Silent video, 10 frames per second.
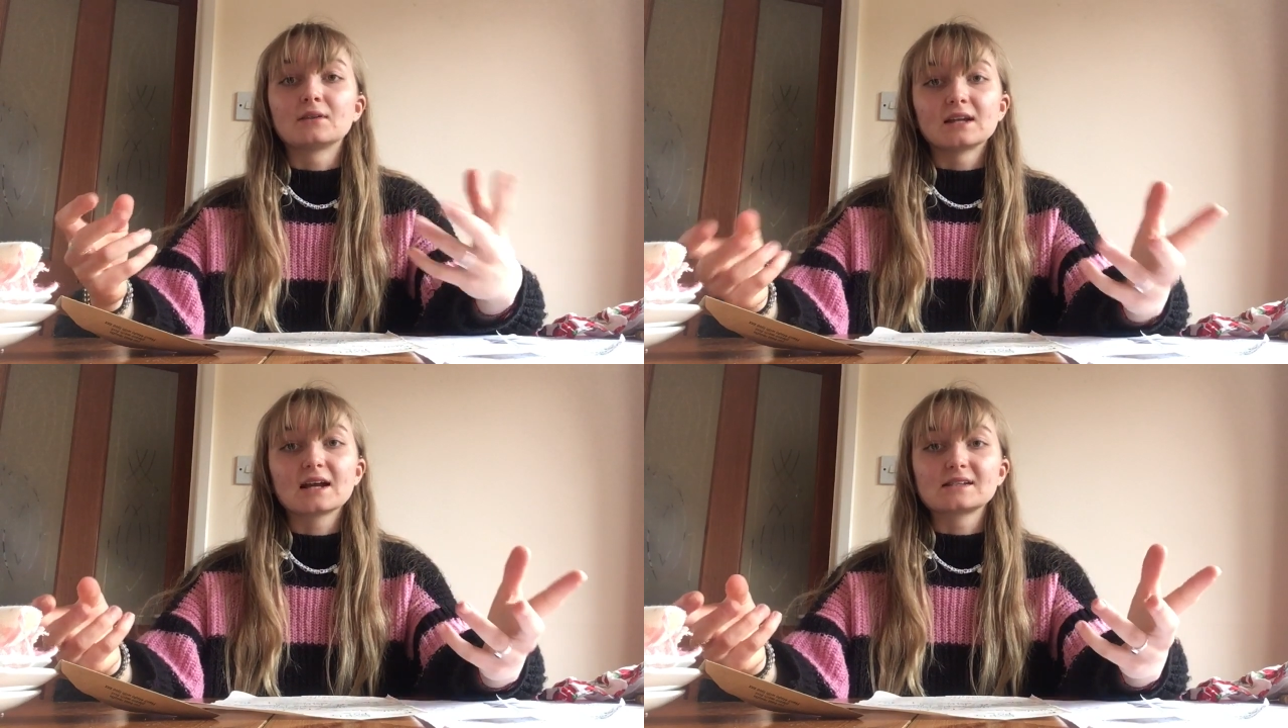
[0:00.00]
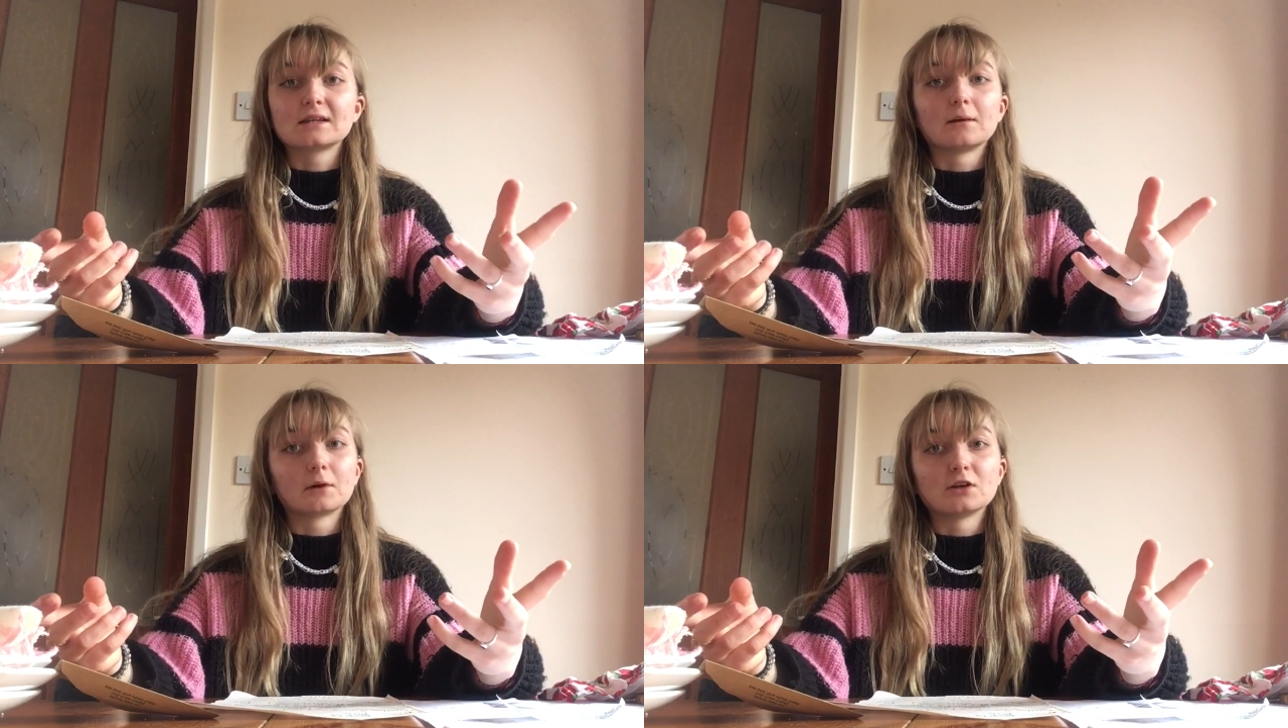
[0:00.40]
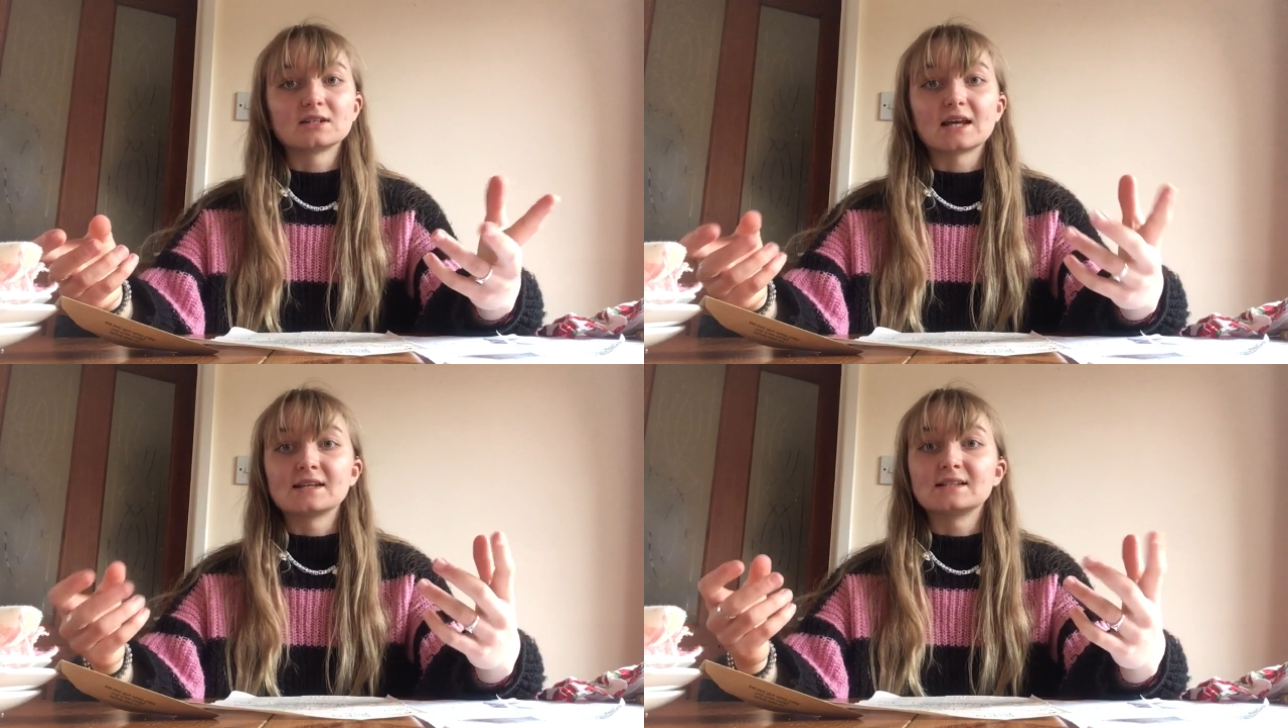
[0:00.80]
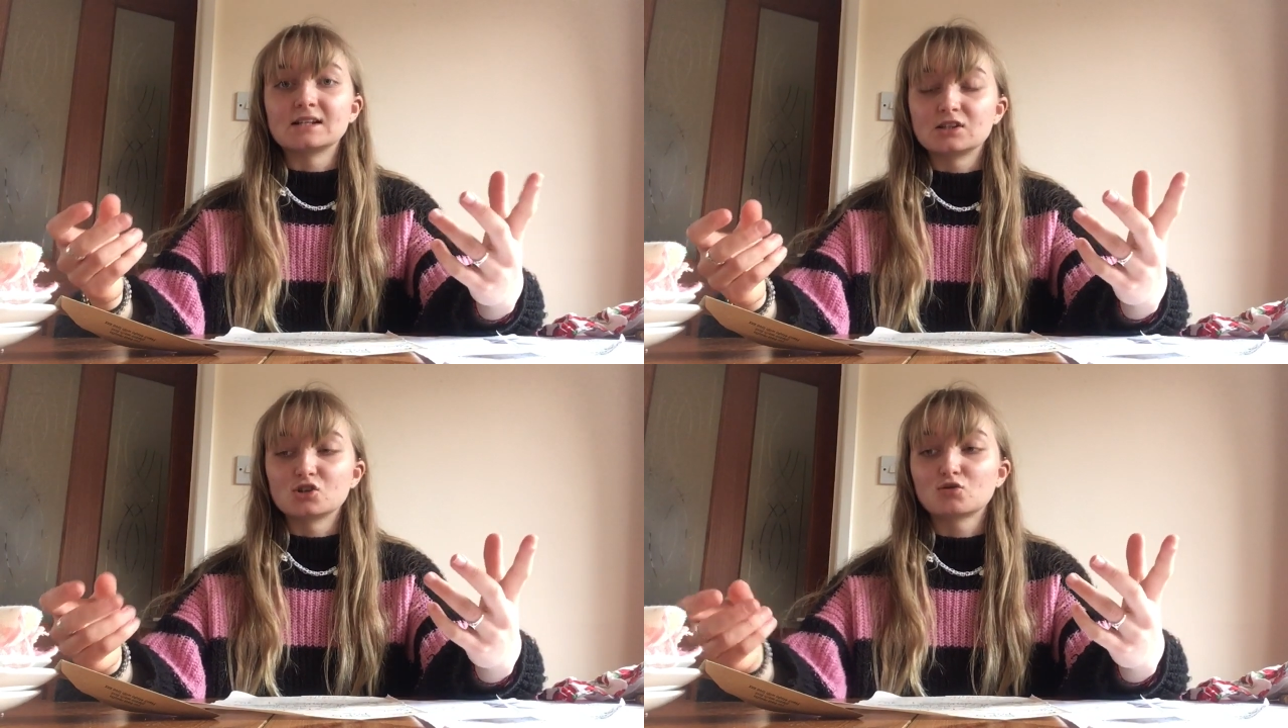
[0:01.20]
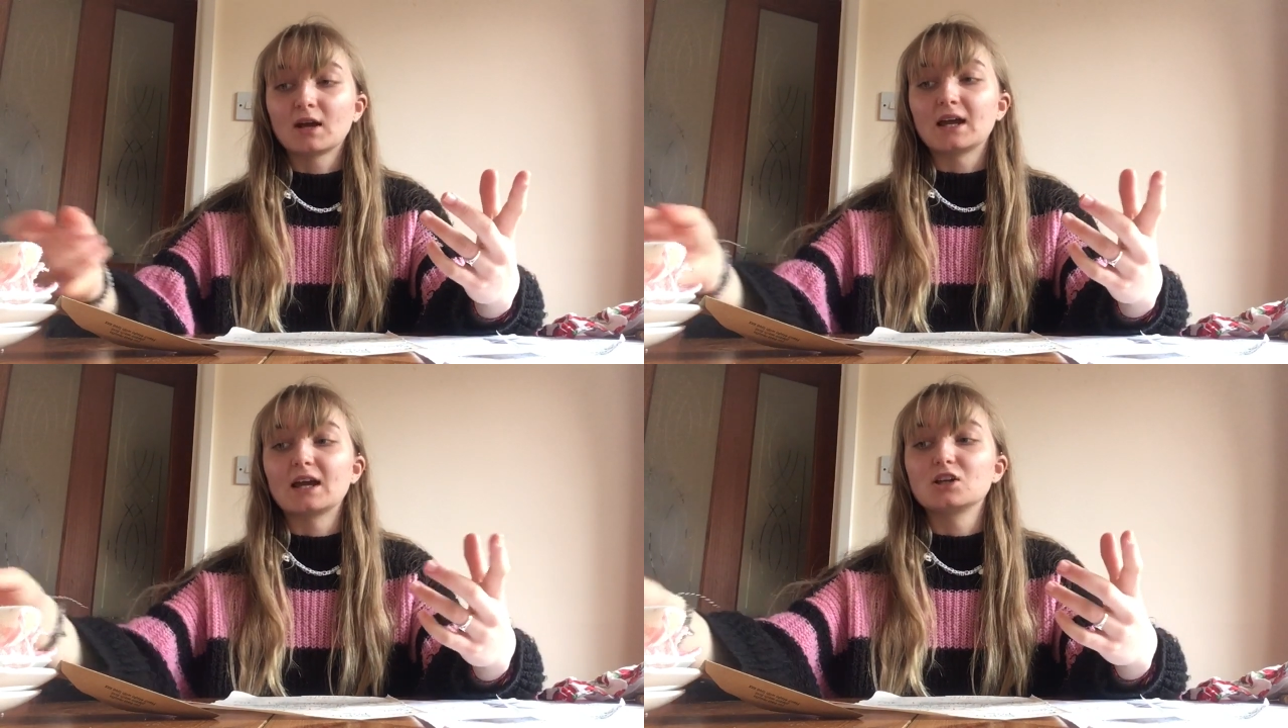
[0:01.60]
the next thing we're going to test is the
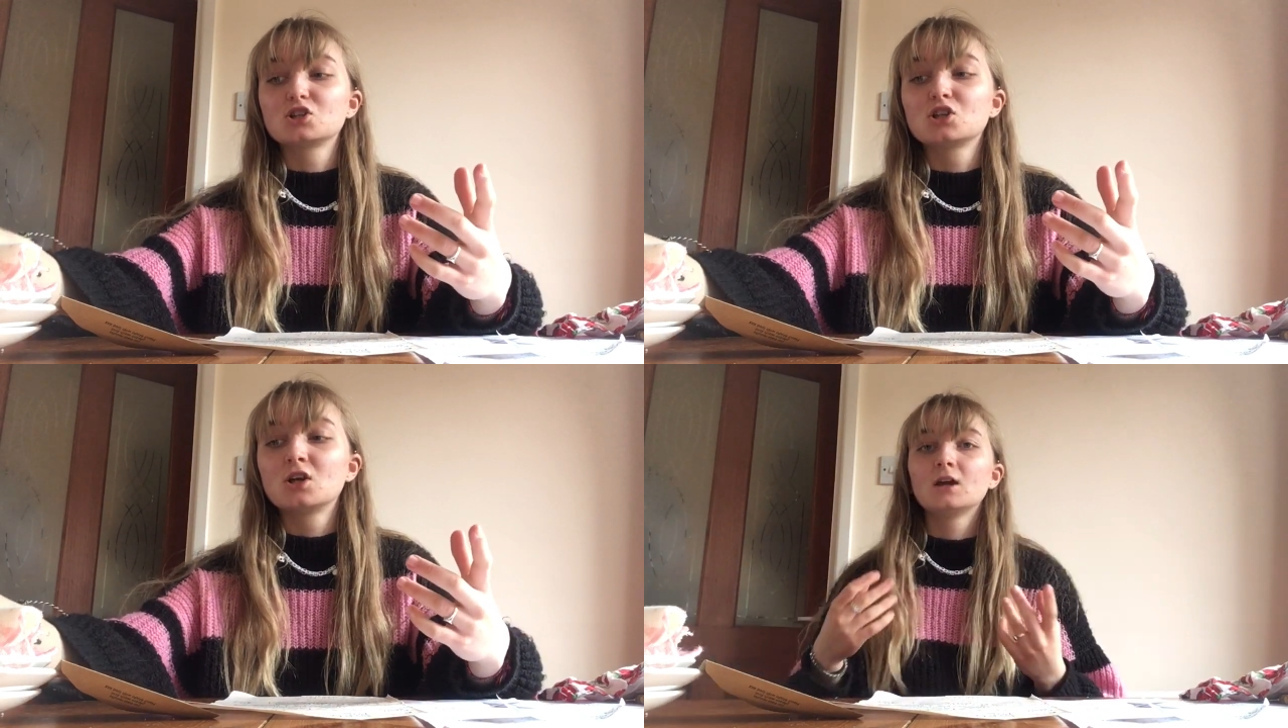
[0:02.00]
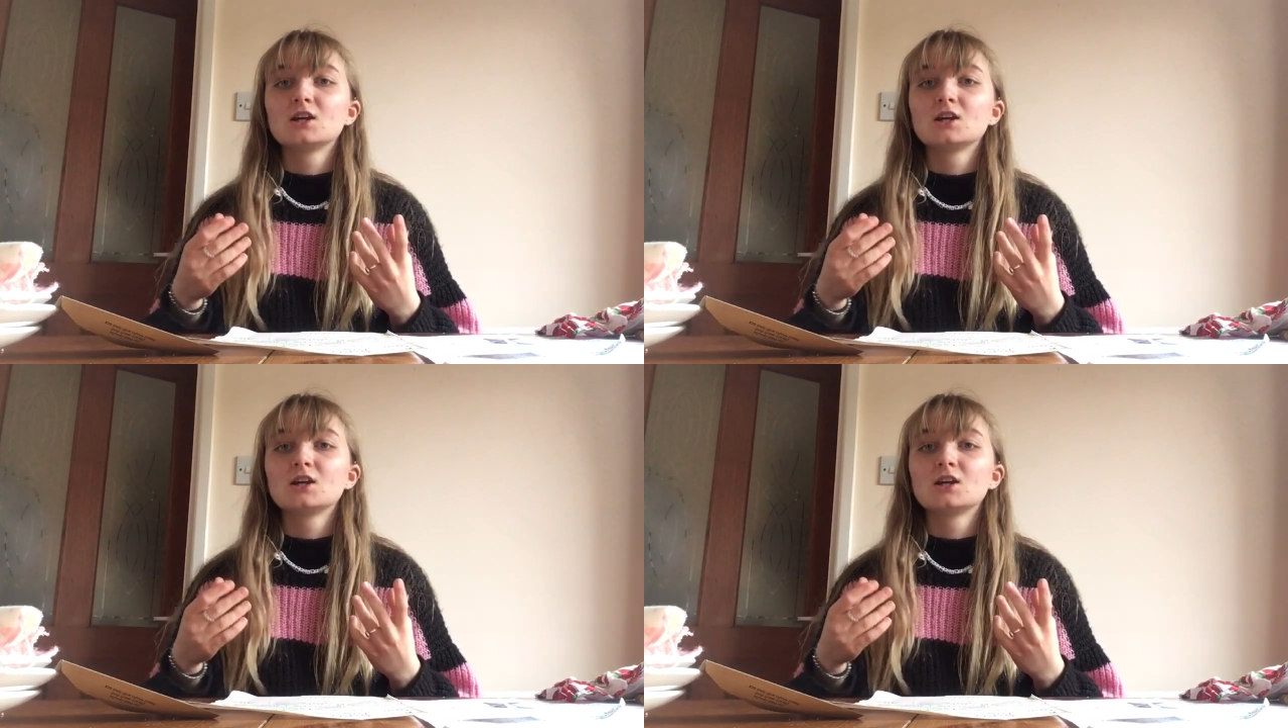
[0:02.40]
shrinkage.